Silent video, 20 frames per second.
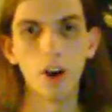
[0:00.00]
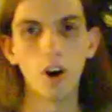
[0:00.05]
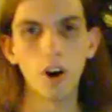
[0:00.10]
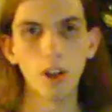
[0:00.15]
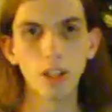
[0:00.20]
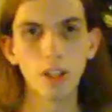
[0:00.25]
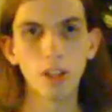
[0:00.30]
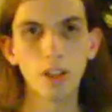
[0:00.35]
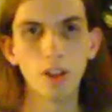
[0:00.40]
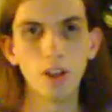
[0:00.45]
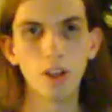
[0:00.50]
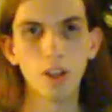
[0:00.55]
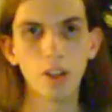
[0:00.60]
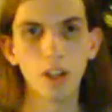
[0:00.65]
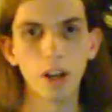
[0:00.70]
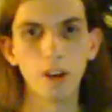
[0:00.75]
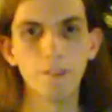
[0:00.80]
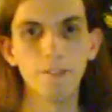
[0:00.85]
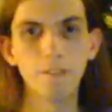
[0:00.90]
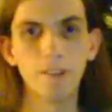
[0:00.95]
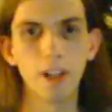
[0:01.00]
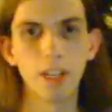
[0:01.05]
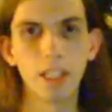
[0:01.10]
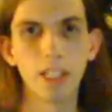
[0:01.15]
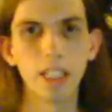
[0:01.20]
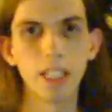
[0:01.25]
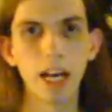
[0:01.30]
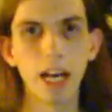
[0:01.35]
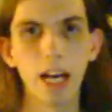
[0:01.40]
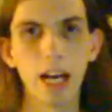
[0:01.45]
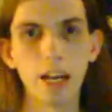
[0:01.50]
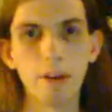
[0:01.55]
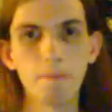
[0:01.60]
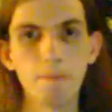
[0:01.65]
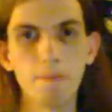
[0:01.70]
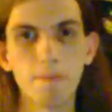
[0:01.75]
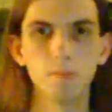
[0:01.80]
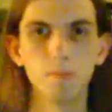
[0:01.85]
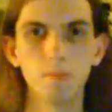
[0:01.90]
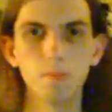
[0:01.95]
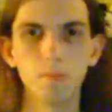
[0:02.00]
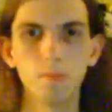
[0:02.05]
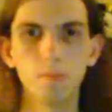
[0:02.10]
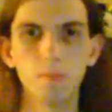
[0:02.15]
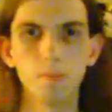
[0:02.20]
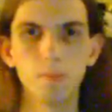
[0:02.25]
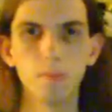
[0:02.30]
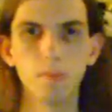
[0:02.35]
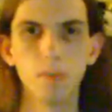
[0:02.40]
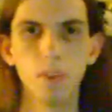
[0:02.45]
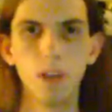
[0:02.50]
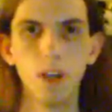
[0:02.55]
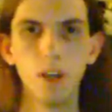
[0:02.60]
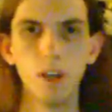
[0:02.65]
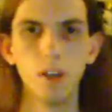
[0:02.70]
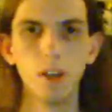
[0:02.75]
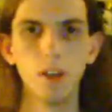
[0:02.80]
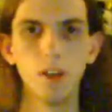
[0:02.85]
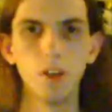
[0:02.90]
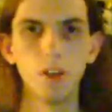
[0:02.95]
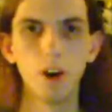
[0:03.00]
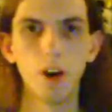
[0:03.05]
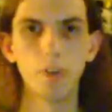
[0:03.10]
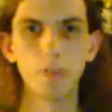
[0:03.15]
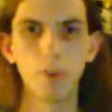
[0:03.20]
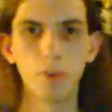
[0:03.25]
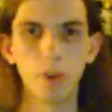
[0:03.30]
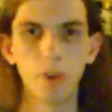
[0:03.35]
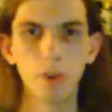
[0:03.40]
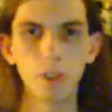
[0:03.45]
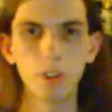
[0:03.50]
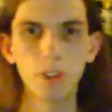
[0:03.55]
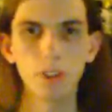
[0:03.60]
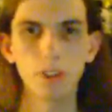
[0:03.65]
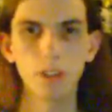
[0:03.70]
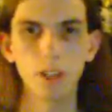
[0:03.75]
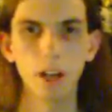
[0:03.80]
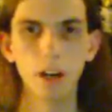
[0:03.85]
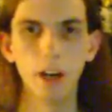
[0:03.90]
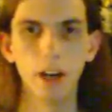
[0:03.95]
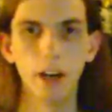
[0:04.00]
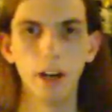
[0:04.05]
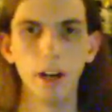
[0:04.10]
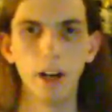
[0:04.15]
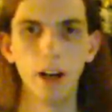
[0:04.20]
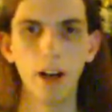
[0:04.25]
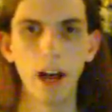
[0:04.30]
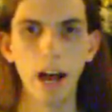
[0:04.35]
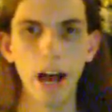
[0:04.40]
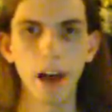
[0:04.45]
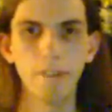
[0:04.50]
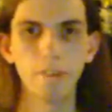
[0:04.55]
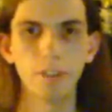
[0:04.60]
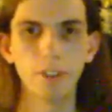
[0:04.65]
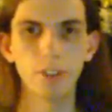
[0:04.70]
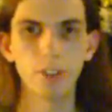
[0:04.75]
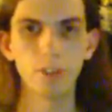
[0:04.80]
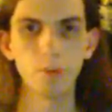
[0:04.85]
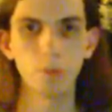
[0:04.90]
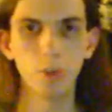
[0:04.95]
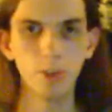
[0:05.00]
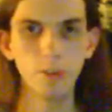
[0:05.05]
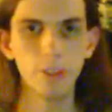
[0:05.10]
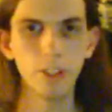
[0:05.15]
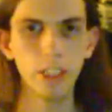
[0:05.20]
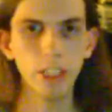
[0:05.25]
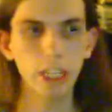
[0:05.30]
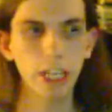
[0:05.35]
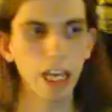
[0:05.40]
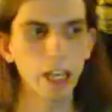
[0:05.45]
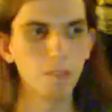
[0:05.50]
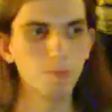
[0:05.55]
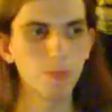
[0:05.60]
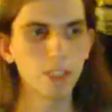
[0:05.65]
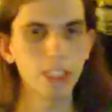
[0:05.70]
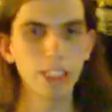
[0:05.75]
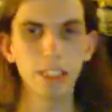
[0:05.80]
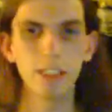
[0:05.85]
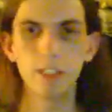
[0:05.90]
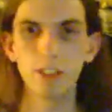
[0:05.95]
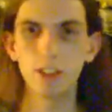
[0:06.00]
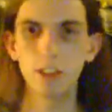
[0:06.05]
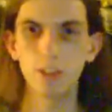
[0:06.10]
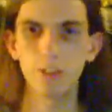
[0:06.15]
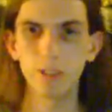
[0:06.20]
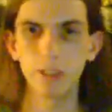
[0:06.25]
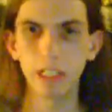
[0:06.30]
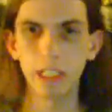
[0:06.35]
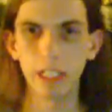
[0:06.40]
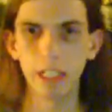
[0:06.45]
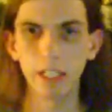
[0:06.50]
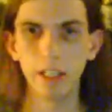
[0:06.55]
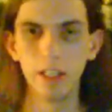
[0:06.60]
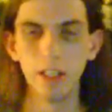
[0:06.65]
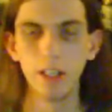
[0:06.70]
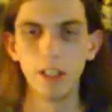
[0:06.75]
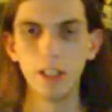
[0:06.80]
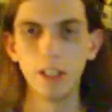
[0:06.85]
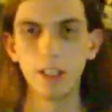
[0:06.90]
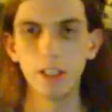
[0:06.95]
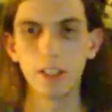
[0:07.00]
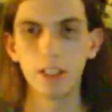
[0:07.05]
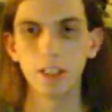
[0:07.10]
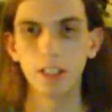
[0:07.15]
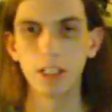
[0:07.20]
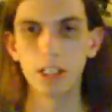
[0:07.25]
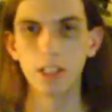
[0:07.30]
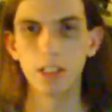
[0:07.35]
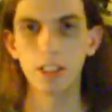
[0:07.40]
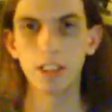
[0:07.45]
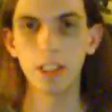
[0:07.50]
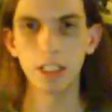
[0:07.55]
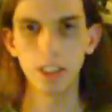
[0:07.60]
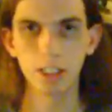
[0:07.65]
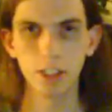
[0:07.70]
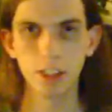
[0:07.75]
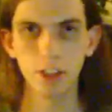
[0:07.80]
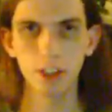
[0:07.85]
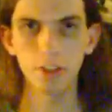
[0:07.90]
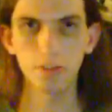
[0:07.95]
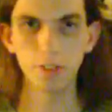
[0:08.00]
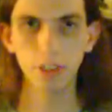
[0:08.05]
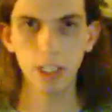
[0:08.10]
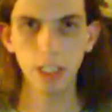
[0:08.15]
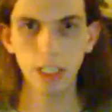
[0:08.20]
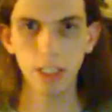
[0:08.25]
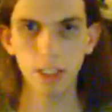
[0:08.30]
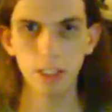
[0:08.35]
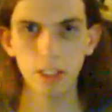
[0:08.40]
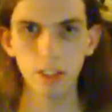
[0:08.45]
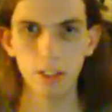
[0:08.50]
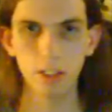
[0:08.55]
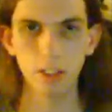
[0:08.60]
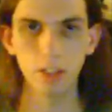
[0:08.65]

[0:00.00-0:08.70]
all in all, a fun time. Of course, after the movie came Season 3. Season 3